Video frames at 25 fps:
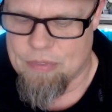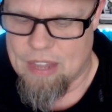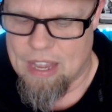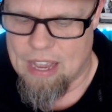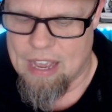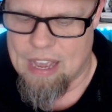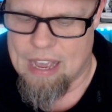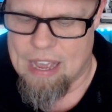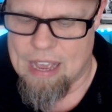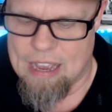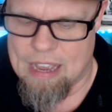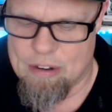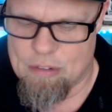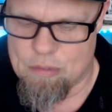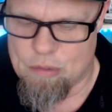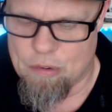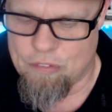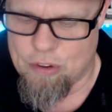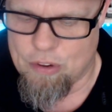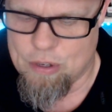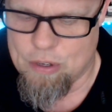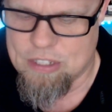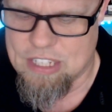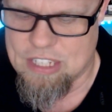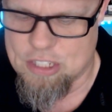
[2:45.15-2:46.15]

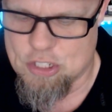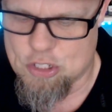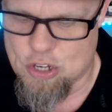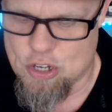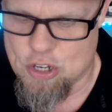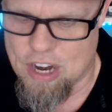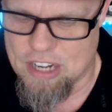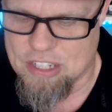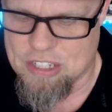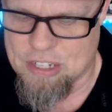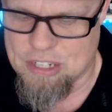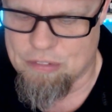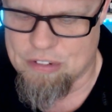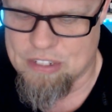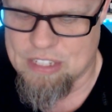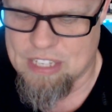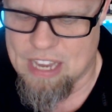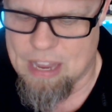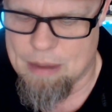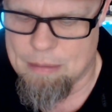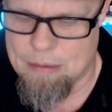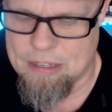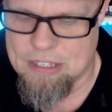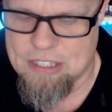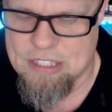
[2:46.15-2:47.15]
Review says, Josh, every
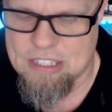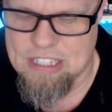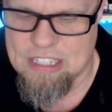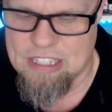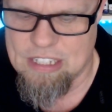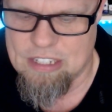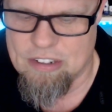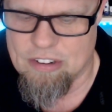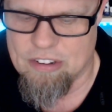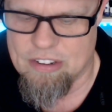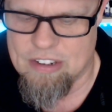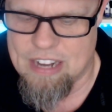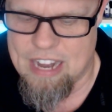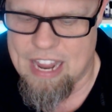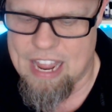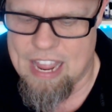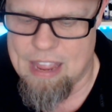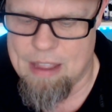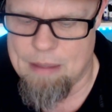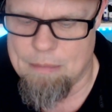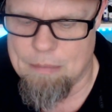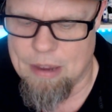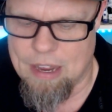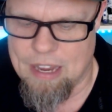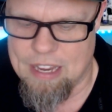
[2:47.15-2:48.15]
time I see your name,